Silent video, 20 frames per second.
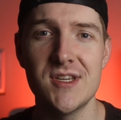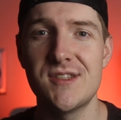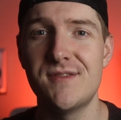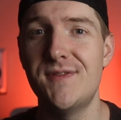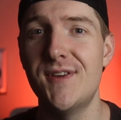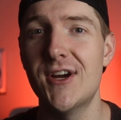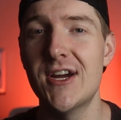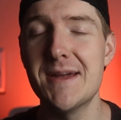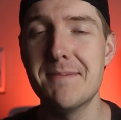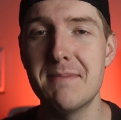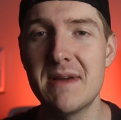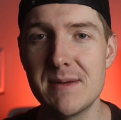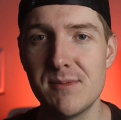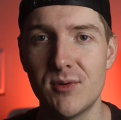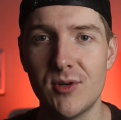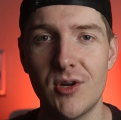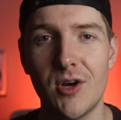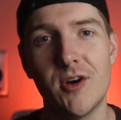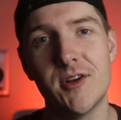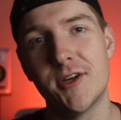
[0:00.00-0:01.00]
is very
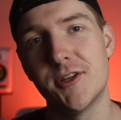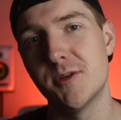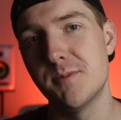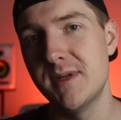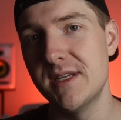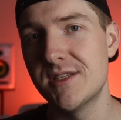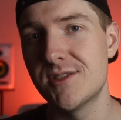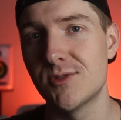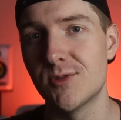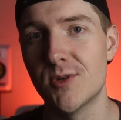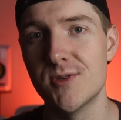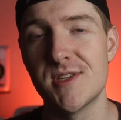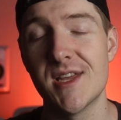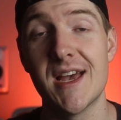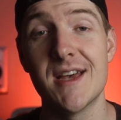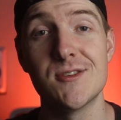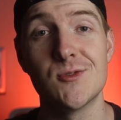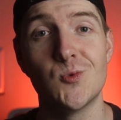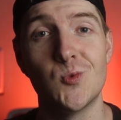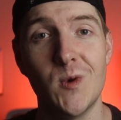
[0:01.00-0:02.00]
minimal on other Beat Stores
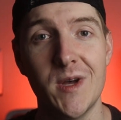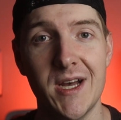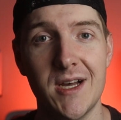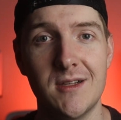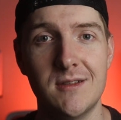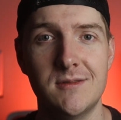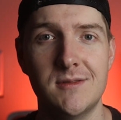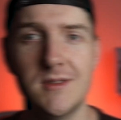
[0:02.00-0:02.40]
as well.